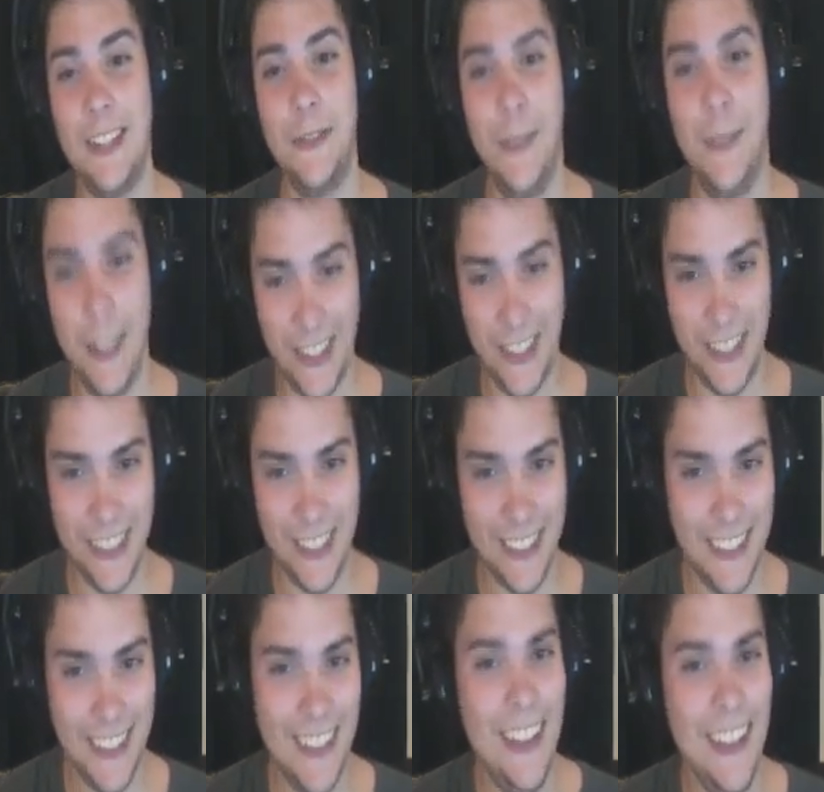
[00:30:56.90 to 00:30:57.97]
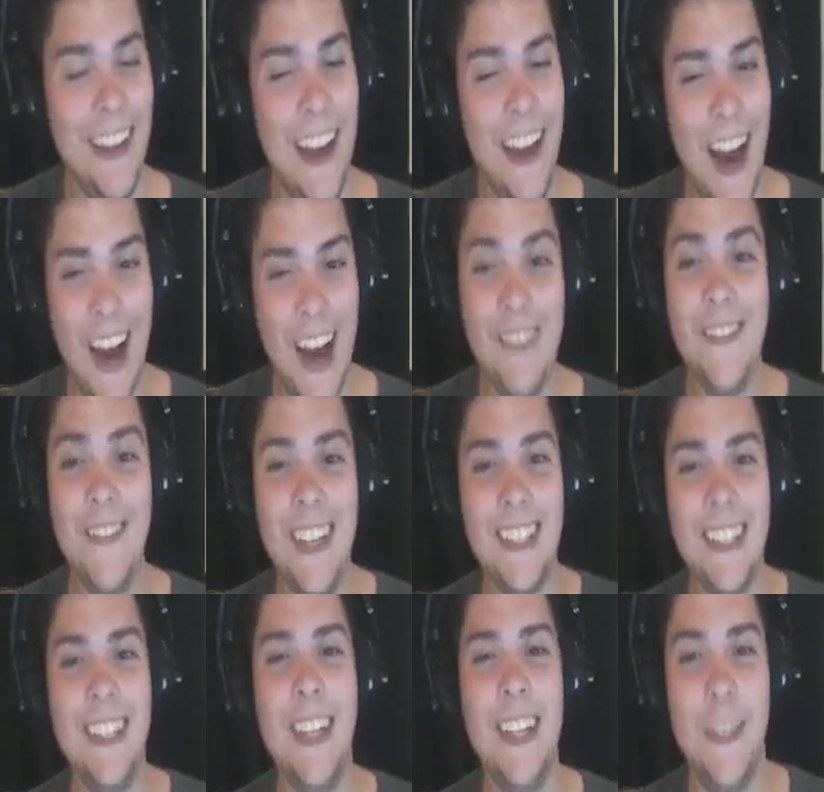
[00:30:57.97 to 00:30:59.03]
watching. I'm
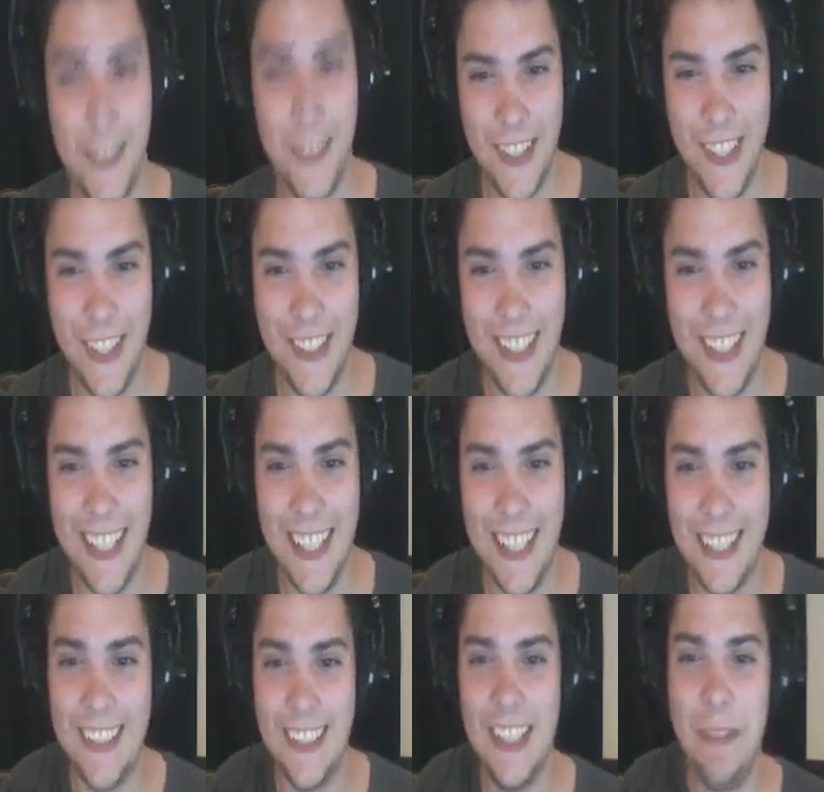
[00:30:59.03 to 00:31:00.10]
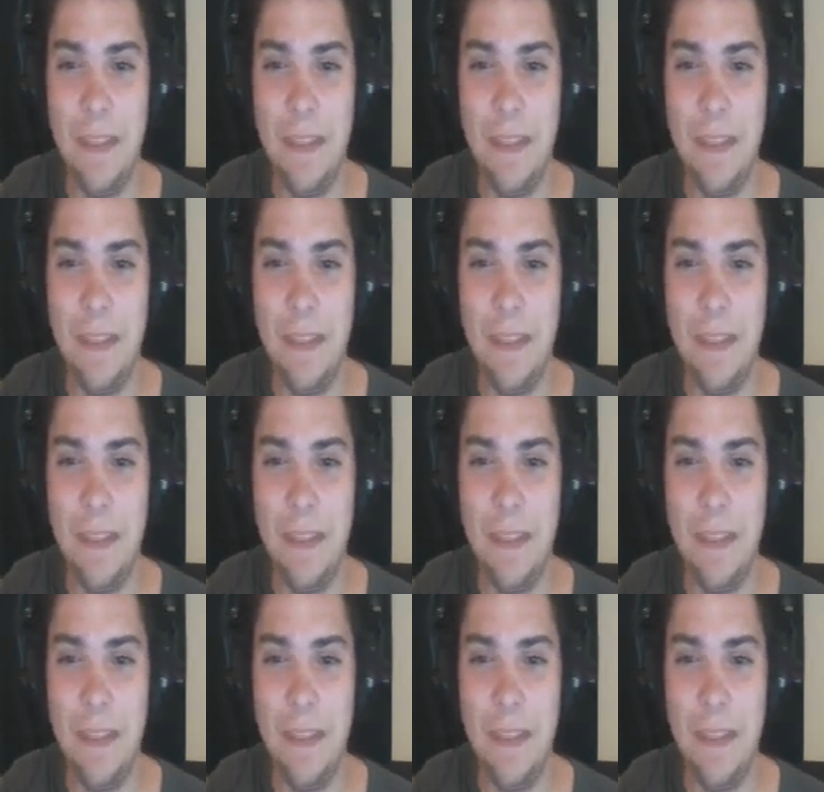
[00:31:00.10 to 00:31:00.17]
Mezzy, and we'll see you again next time.